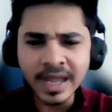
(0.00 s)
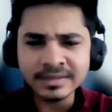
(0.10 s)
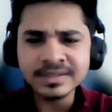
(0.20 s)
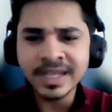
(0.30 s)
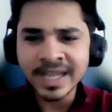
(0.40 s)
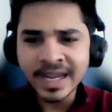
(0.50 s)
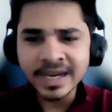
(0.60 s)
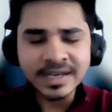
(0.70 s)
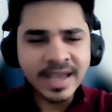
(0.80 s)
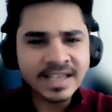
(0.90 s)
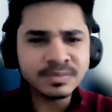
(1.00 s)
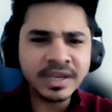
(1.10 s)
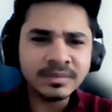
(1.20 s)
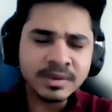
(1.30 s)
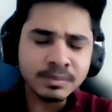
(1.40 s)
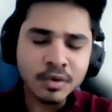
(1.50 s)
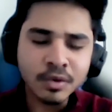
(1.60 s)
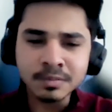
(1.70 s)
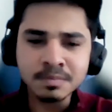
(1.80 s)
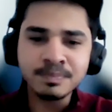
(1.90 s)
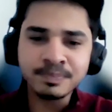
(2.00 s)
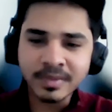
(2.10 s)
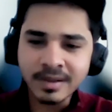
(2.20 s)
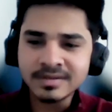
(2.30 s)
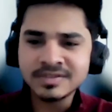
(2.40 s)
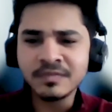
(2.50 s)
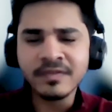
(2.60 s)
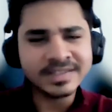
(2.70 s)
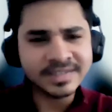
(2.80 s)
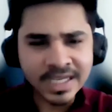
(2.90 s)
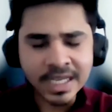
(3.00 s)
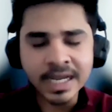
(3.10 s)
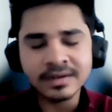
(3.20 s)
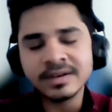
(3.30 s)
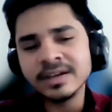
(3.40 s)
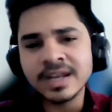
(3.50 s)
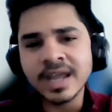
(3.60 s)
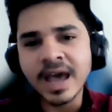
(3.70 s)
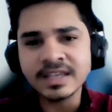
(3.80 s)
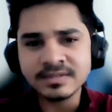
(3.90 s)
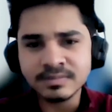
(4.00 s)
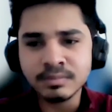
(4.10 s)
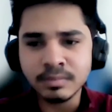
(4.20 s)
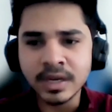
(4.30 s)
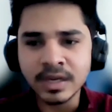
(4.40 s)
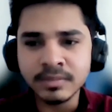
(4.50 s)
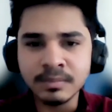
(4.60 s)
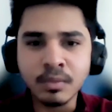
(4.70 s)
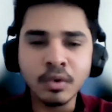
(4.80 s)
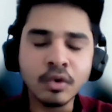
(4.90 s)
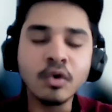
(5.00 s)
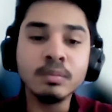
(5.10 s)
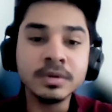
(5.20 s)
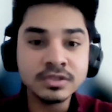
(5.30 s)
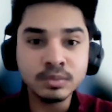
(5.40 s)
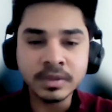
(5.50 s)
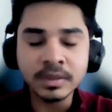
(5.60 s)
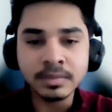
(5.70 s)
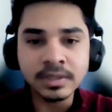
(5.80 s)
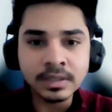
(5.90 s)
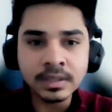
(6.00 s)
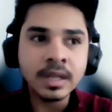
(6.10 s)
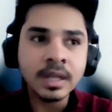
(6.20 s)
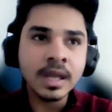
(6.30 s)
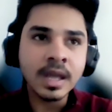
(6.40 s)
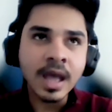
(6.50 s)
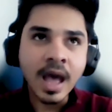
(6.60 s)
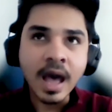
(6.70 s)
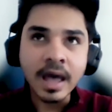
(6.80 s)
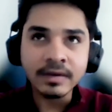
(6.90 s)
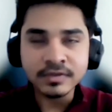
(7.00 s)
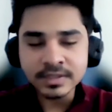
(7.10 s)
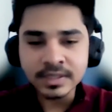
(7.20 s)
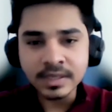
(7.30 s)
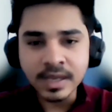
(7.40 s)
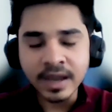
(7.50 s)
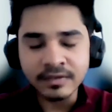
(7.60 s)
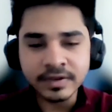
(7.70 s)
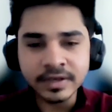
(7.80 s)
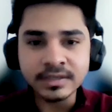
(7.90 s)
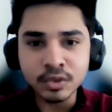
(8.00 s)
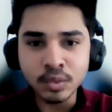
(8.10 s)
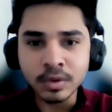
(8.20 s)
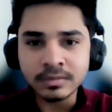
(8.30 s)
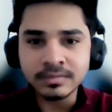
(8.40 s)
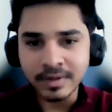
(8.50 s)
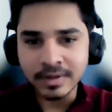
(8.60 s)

And it has made me more sophisticated. It has made me more open to people. I was kind of an introvert.